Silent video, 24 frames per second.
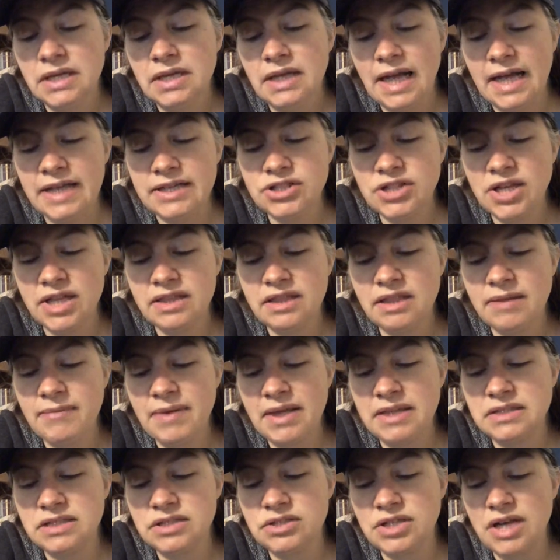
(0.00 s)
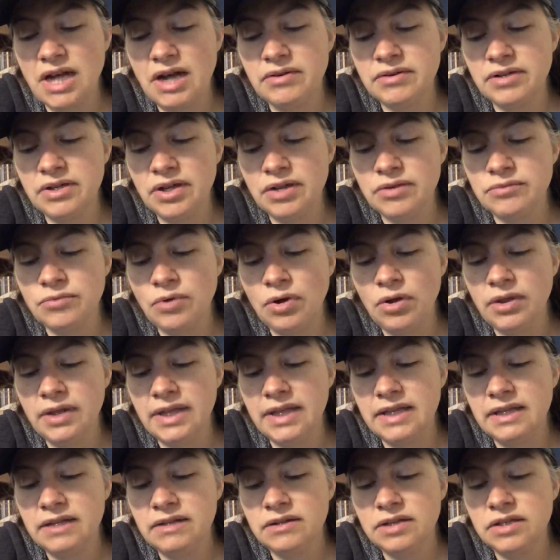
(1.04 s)
I shake the message out and unroll
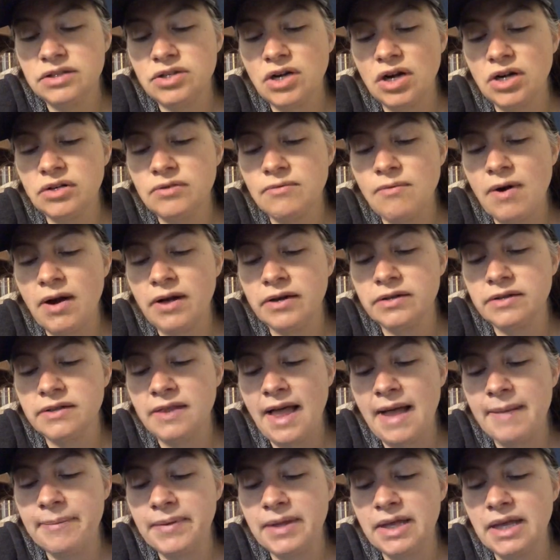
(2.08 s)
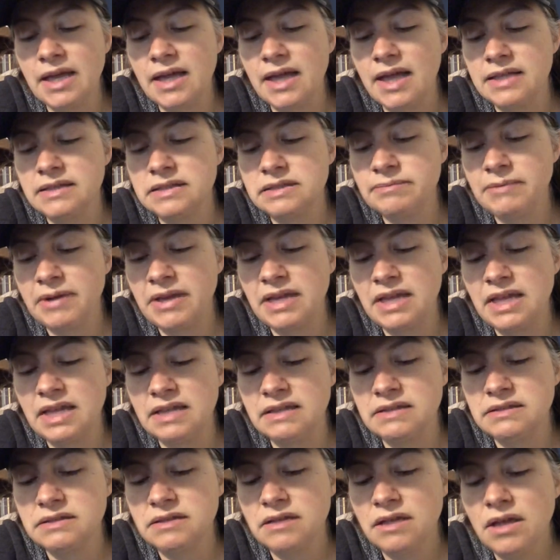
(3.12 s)
it, the dark water lapping against my
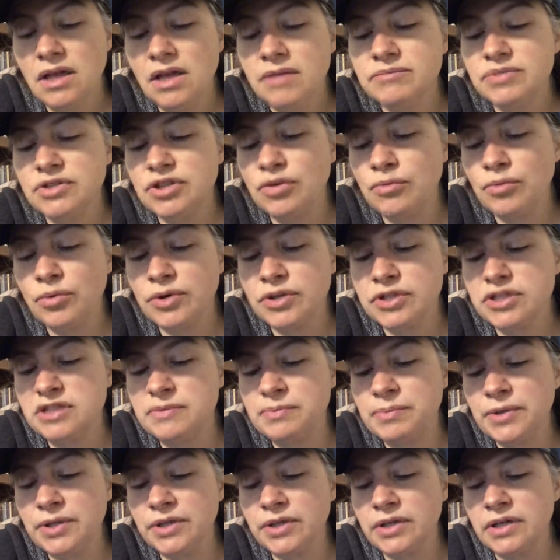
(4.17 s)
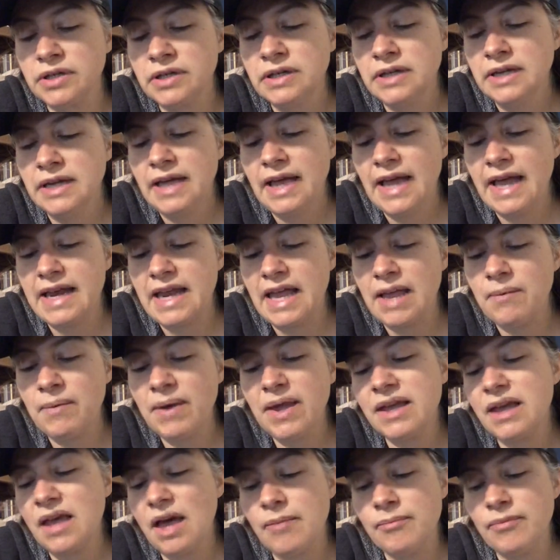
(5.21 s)
knees, but the words blur, and I
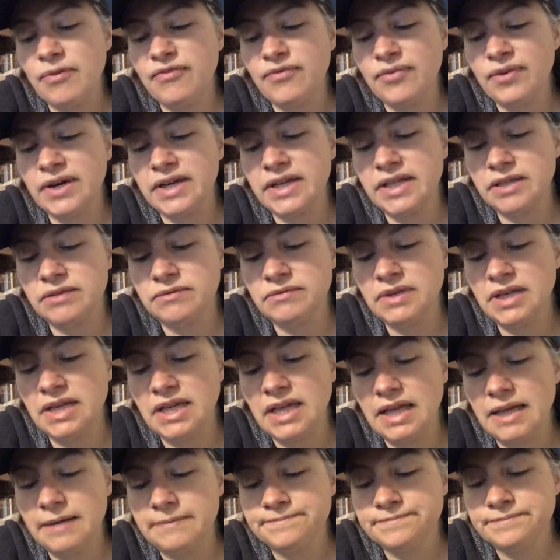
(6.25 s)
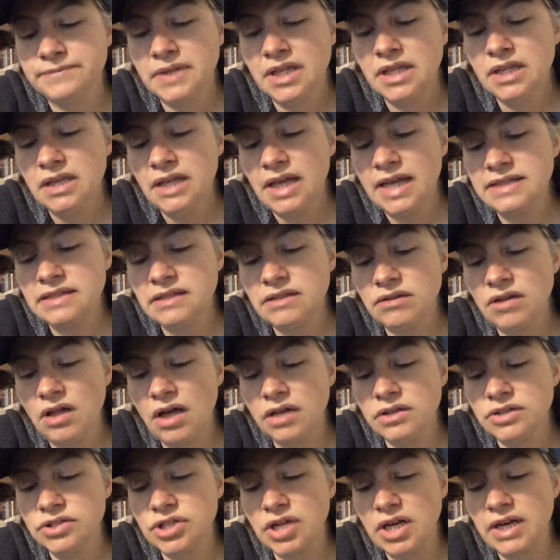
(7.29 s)
wake up before I can read it. It's a
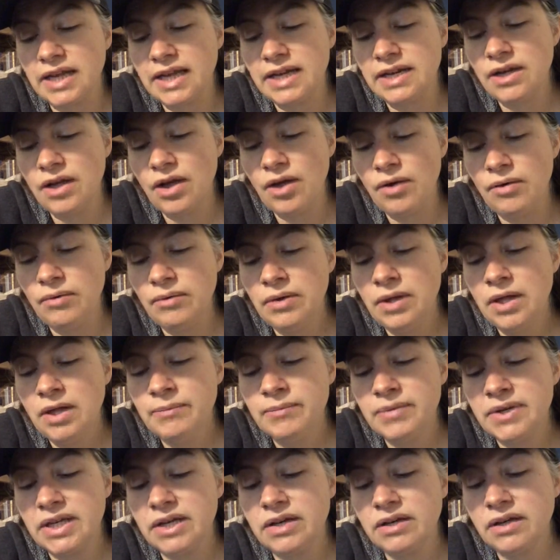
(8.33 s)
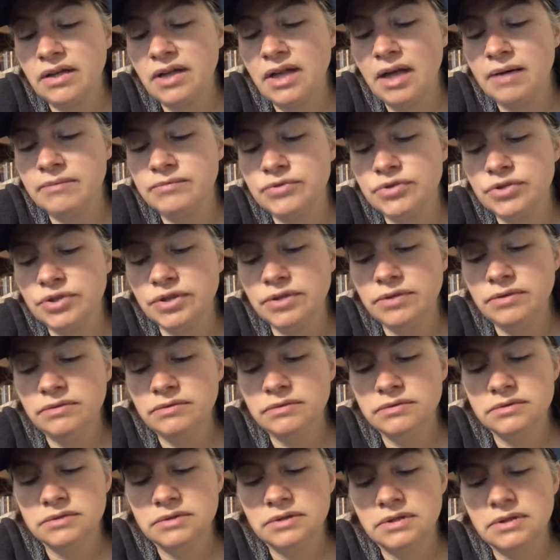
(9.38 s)
long shot, I know, but it could come true.
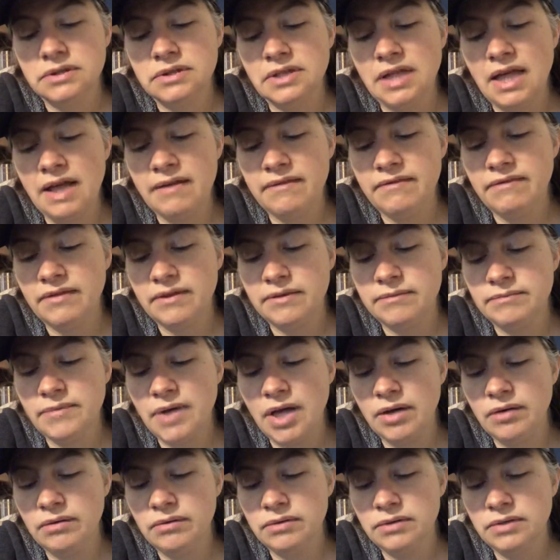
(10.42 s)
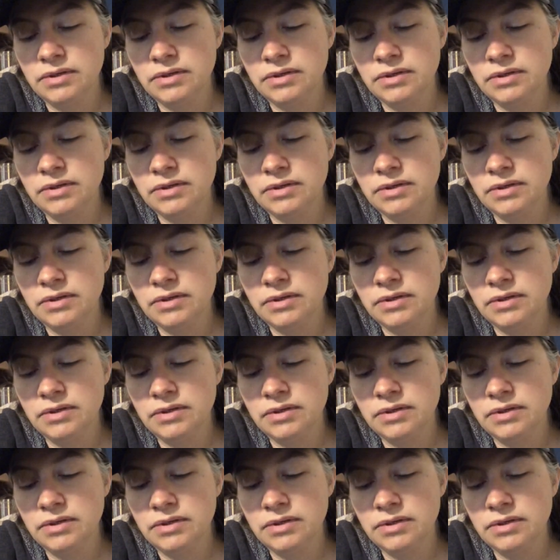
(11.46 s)
Love, Mo.